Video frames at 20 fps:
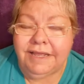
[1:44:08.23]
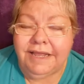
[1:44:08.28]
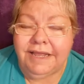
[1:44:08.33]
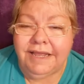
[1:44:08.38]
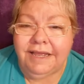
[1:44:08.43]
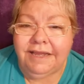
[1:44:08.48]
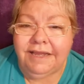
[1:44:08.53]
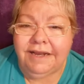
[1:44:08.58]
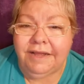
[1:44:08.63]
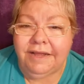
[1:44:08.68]

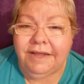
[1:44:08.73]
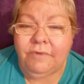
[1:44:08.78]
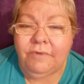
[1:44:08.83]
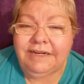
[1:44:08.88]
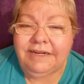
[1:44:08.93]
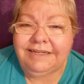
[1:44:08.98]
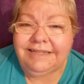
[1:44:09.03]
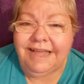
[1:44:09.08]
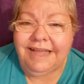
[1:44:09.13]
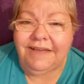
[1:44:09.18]
and I
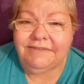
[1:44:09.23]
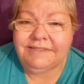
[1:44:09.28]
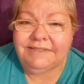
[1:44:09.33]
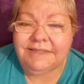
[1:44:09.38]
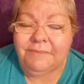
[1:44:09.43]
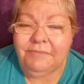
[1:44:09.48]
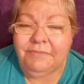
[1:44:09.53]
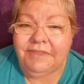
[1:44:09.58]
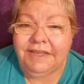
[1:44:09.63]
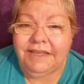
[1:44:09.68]
wanted to have
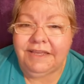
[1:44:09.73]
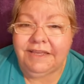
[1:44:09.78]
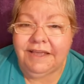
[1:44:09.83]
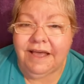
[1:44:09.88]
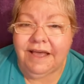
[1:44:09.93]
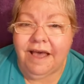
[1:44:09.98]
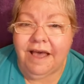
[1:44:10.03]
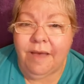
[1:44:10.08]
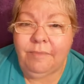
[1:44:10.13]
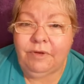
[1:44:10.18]
something in
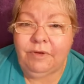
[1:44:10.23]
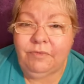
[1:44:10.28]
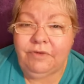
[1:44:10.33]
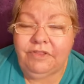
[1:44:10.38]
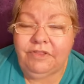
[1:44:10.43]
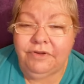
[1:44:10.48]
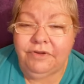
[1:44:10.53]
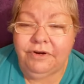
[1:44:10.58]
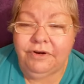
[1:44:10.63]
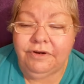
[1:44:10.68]
common
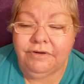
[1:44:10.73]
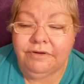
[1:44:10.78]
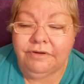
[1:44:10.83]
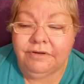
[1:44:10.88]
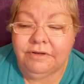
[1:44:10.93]
with her.